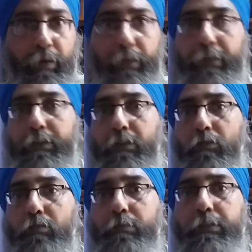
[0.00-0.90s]
India
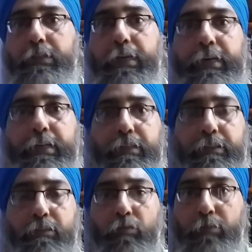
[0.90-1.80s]
government and
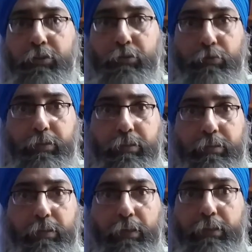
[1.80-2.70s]
government
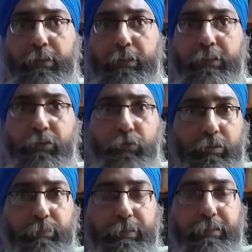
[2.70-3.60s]
stooges and India
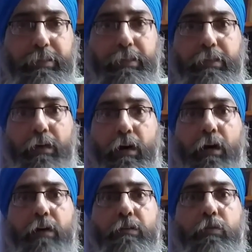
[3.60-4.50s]
stooges basically
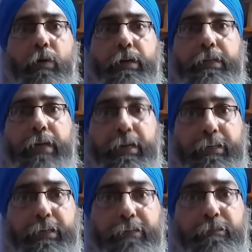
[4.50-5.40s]
are quite
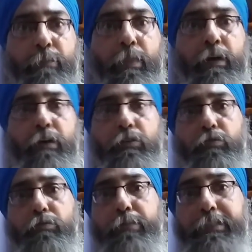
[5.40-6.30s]
active
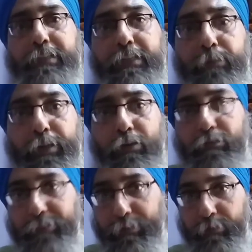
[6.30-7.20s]
to basically prey
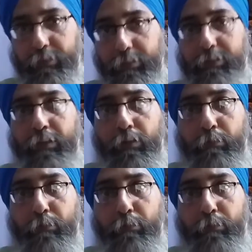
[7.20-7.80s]
on females.